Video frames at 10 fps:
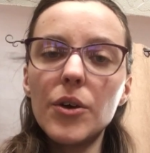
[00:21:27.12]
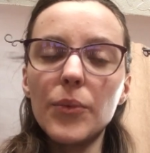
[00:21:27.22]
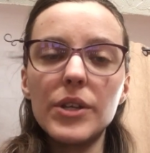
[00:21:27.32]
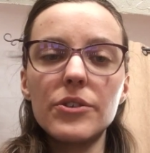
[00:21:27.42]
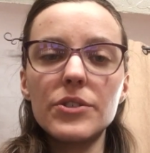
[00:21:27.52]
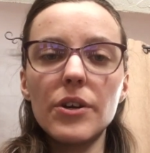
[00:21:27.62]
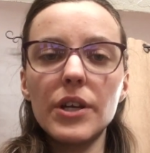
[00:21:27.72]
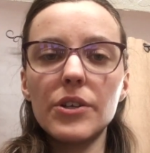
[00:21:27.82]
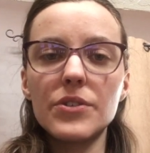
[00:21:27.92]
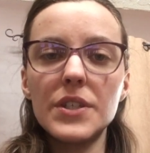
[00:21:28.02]
When you're
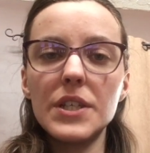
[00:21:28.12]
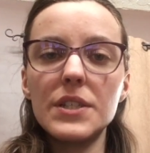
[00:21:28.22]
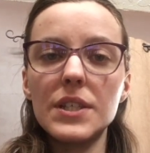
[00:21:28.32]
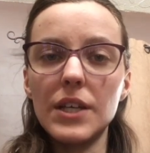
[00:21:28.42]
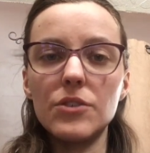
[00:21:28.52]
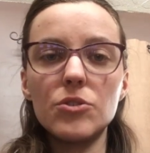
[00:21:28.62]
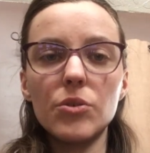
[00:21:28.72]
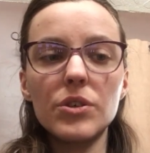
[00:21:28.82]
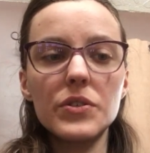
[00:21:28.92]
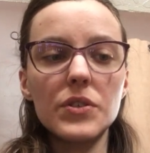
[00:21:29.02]
starting your seeds
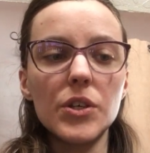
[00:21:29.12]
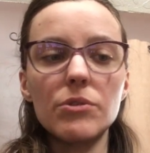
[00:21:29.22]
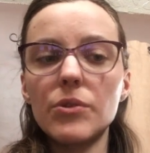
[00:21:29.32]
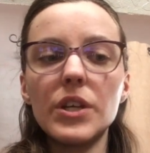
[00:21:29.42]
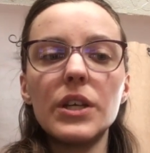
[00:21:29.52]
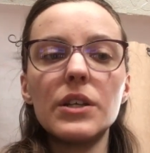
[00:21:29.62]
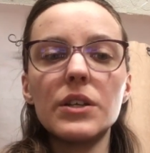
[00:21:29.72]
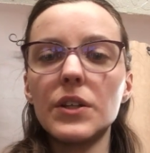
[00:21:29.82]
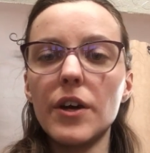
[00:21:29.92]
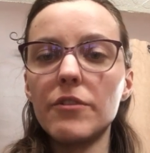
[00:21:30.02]
indoors, you don't
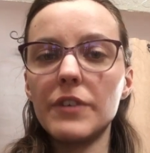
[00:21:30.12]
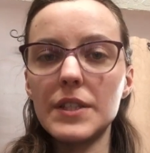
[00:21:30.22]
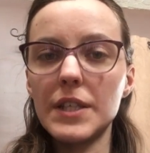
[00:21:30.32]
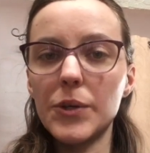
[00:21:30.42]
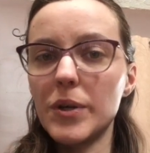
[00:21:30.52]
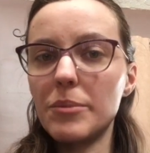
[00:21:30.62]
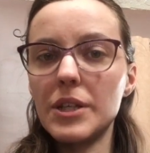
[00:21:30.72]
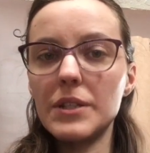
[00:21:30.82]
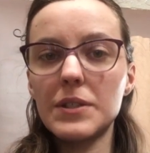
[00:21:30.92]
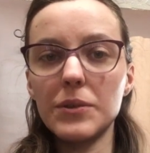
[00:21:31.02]
need a lot of fancy
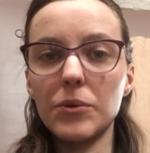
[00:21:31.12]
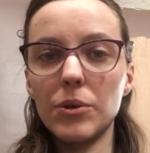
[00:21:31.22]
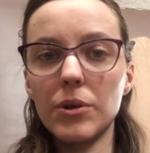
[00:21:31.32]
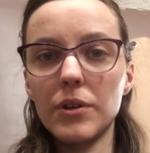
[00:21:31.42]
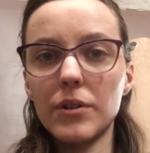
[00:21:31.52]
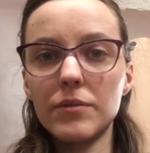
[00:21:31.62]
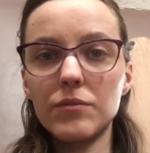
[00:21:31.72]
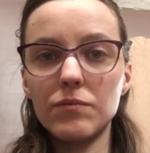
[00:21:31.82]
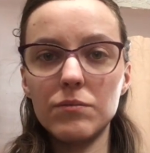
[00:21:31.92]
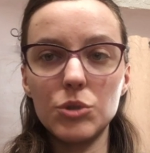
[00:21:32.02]
equipment or
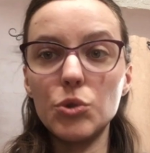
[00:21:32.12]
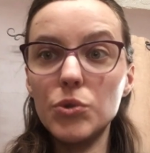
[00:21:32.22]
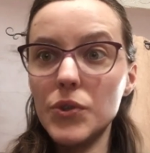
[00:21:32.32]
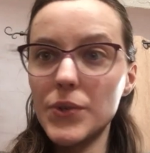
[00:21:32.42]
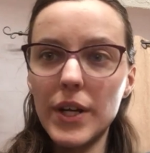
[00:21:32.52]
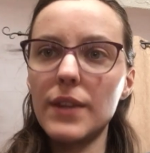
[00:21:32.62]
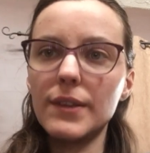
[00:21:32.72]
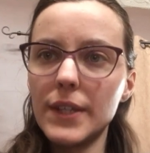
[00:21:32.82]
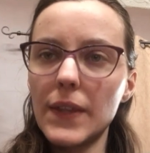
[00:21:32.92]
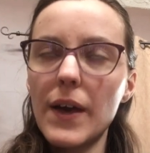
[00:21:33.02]
tools or
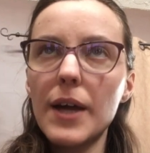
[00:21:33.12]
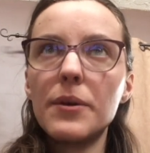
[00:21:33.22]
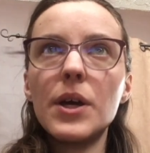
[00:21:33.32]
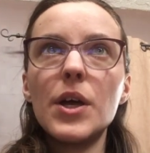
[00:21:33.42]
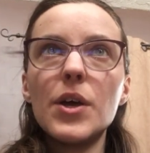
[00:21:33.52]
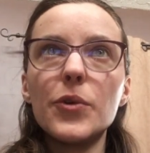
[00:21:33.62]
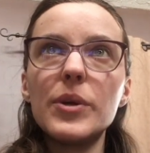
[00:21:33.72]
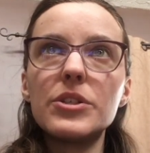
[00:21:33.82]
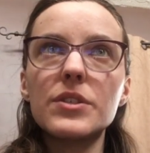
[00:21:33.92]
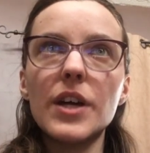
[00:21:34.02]
anything like that.
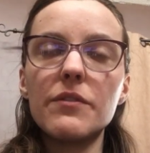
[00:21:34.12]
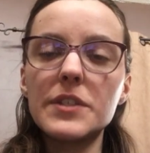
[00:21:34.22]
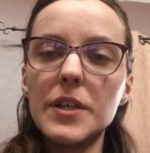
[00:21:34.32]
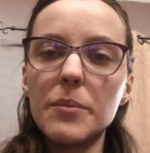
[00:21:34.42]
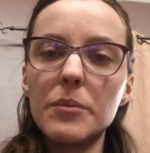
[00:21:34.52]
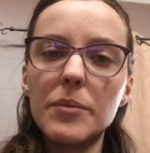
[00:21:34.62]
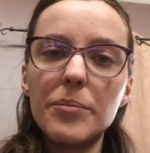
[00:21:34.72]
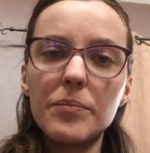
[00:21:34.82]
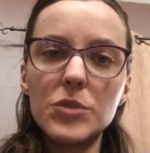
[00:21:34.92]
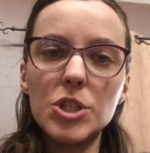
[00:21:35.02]
We just have some
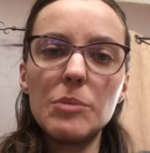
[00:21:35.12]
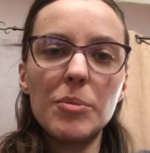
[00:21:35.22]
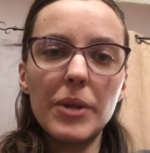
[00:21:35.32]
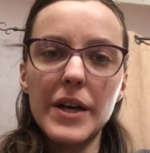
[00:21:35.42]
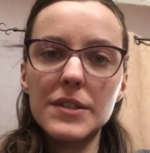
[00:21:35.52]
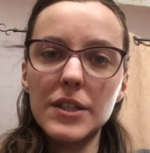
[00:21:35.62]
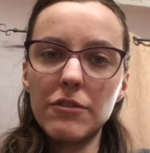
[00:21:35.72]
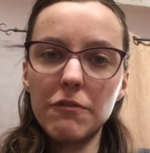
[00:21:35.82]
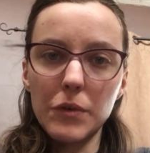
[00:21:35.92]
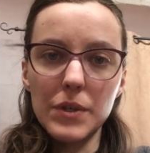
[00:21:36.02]
cheap
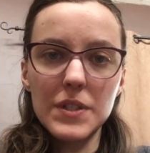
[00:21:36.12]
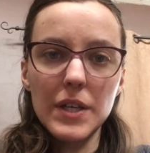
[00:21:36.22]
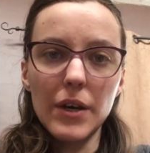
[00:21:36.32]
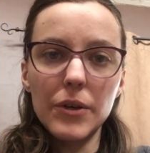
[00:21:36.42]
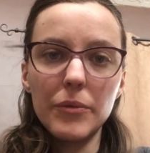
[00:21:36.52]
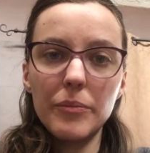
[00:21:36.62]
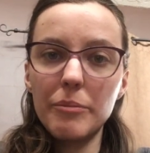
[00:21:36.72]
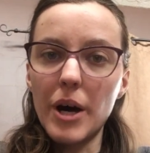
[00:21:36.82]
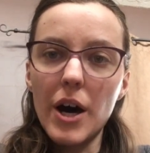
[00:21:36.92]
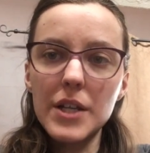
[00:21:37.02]
plastic for sale
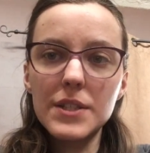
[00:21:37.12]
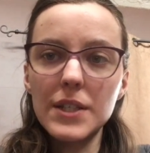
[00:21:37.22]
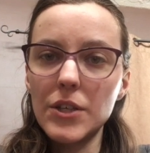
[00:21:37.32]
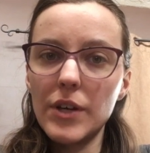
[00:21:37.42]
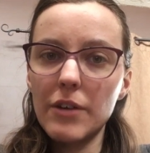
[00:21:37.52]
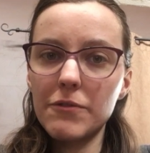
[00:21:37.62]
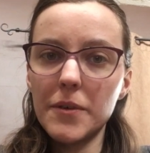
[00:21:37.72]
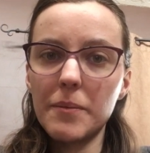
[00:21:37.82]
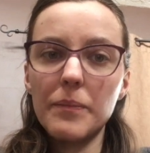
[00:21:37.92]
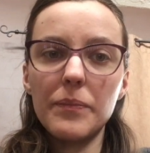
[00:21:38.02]
pots that you get
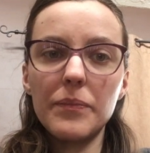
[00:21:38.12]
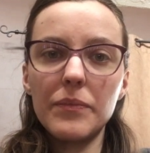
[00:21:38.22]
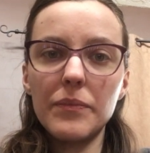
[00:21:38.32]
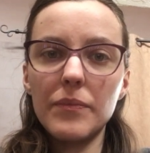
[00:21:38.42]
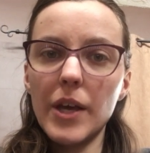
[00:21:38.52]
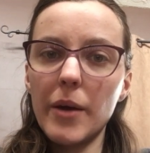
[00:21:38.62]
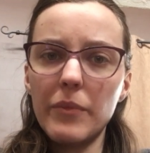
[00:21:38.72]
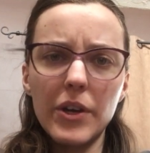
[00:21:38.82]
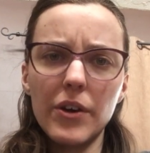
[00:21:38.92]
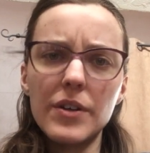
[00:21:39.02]
from um,
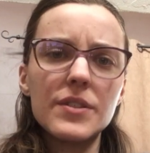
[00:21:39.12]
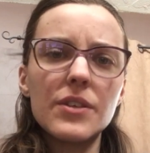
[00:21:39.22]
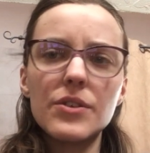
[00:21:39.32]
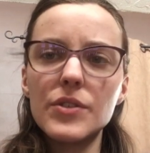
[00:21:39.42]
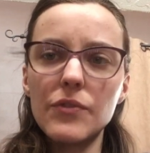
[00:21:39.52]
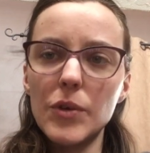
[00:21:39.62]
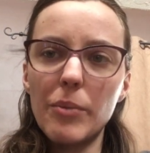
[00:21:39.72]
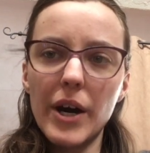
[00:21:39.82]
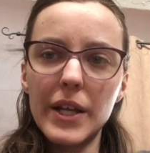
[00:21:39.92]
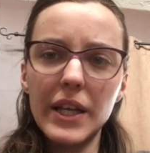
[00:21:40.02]
the garden centers if you
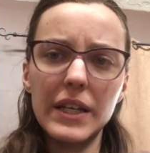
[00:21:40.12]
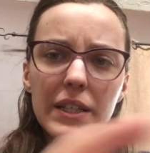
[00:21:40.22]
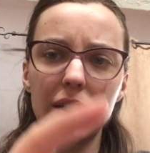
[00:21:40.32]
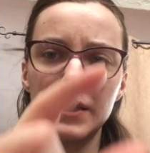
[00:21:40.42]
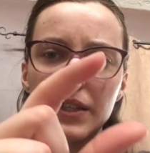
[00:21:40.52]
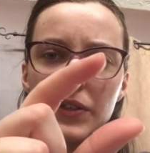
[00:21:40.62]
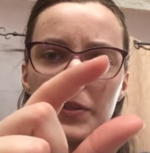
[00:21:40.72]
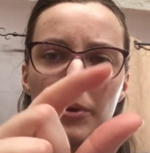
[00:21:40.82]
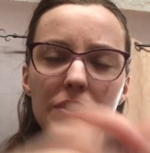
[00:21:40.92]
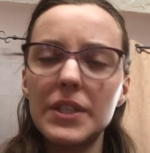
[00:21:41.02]
buy like little
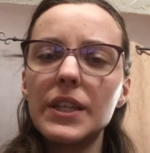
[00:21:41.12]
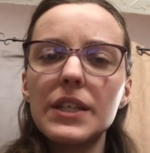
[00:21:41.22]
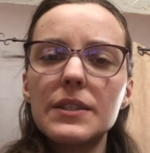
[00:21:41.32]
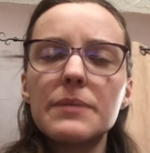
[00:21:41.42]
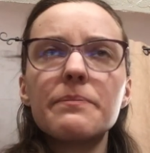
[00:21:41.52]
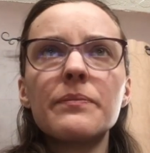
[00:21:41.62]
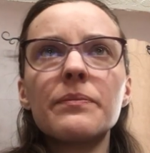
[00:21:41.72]
small seedlings.